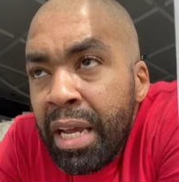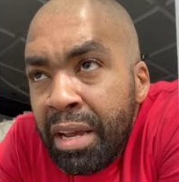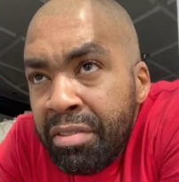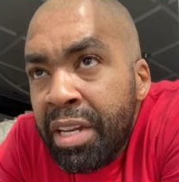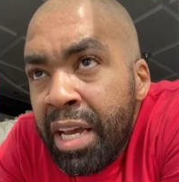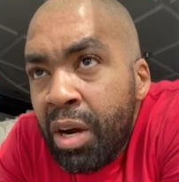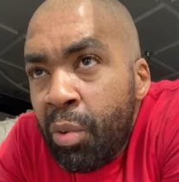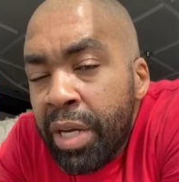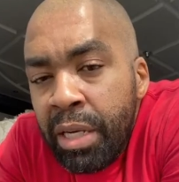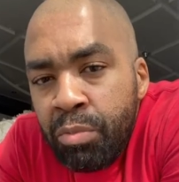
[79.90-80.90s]
Every day I
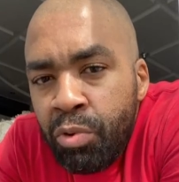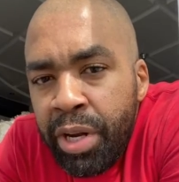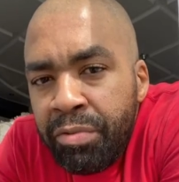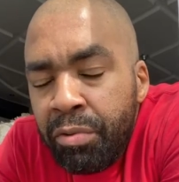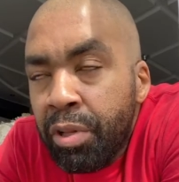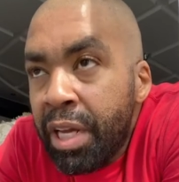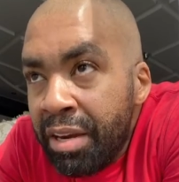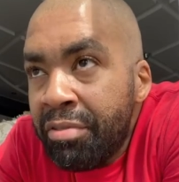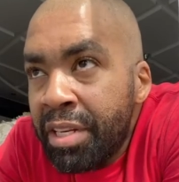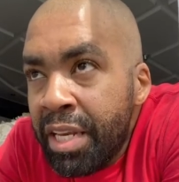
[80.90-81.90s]
wake up grateful.
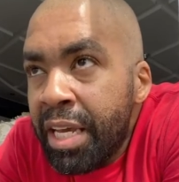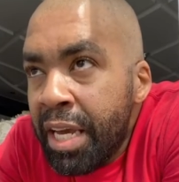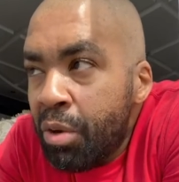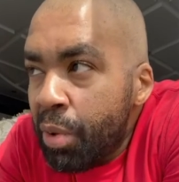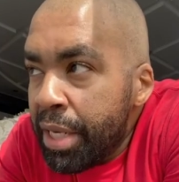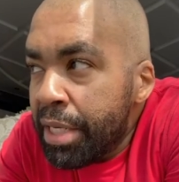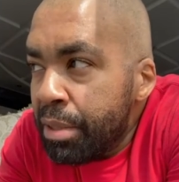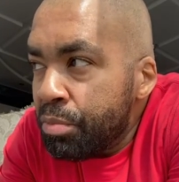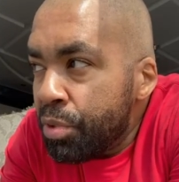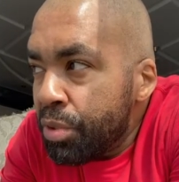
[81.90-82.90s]
Every day I wake
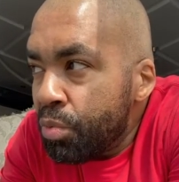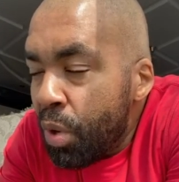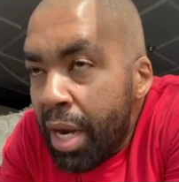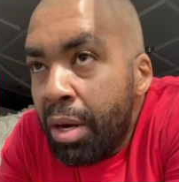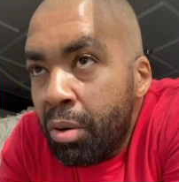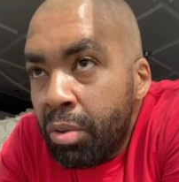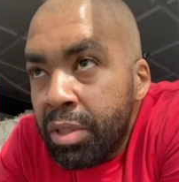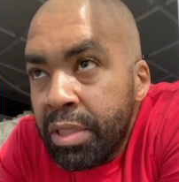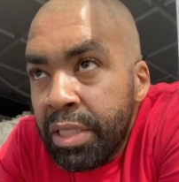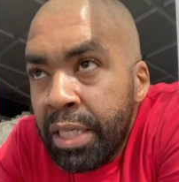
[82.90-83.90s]
up with, wow,
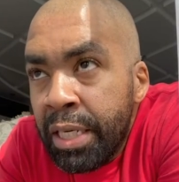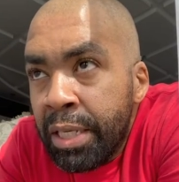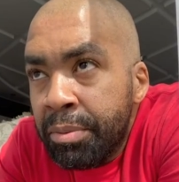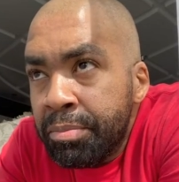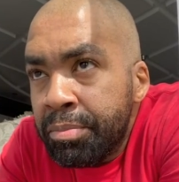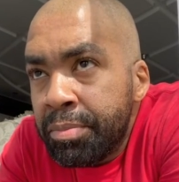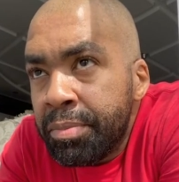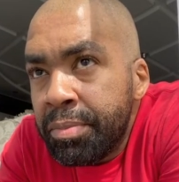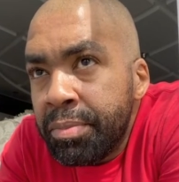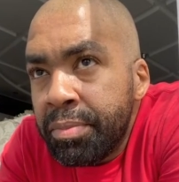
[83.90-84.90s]
I'm
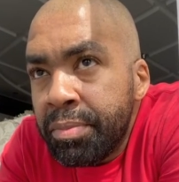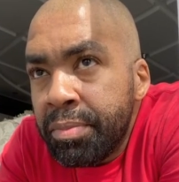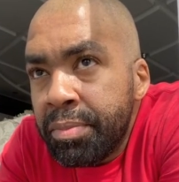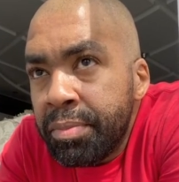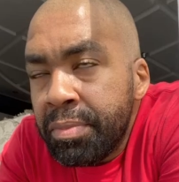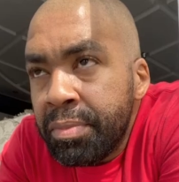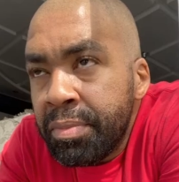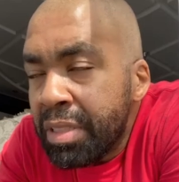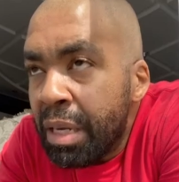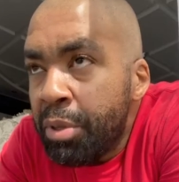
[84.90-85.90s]

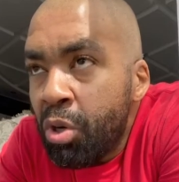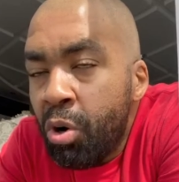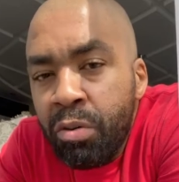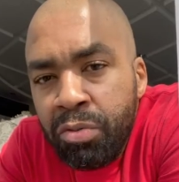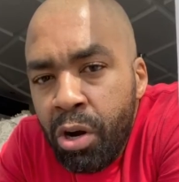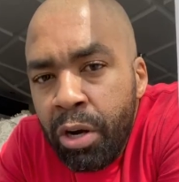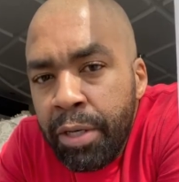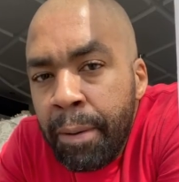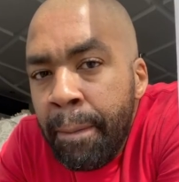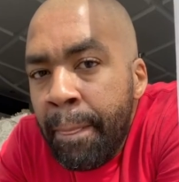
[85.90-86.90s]
in awe of
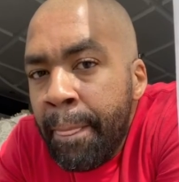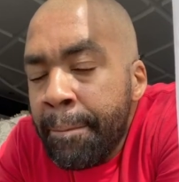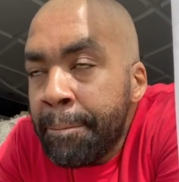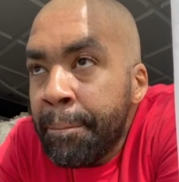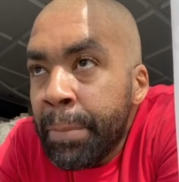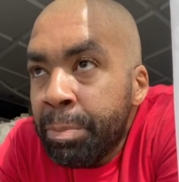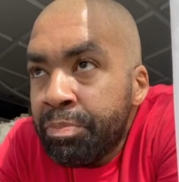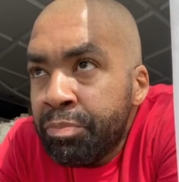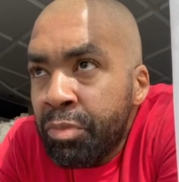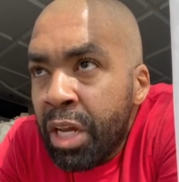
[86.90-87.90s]
God.
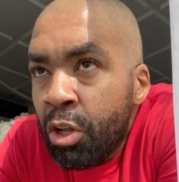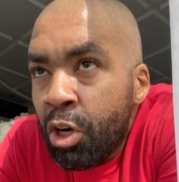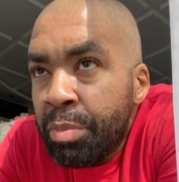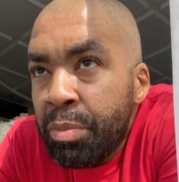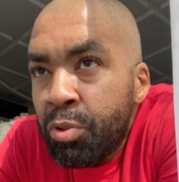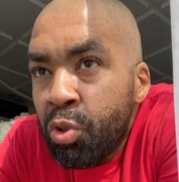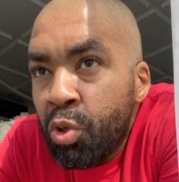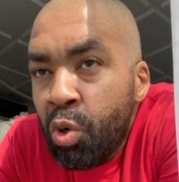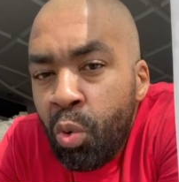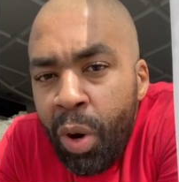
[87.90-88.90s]
A lot of people
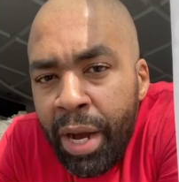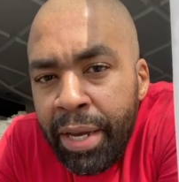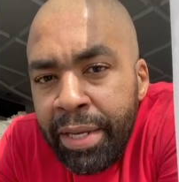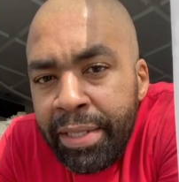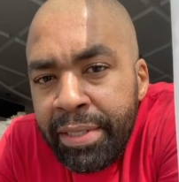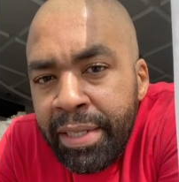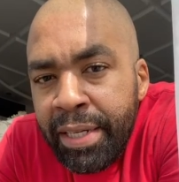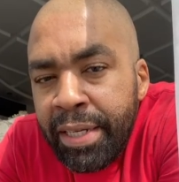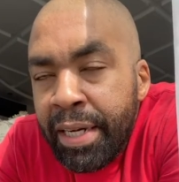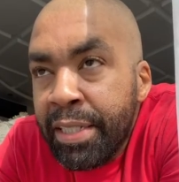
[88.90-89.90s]
don't know why
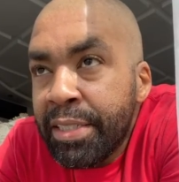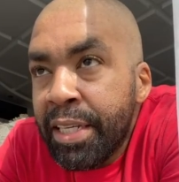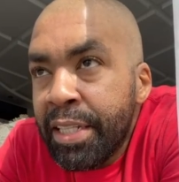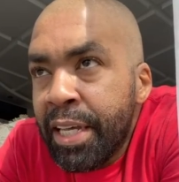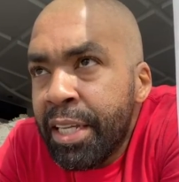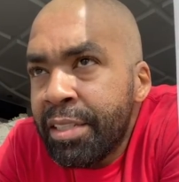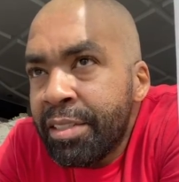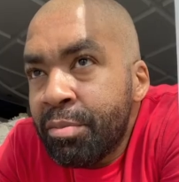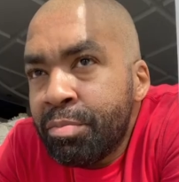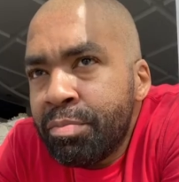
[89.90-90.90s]
I say that.
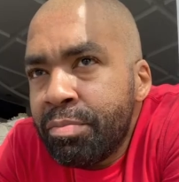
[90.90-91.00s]
They're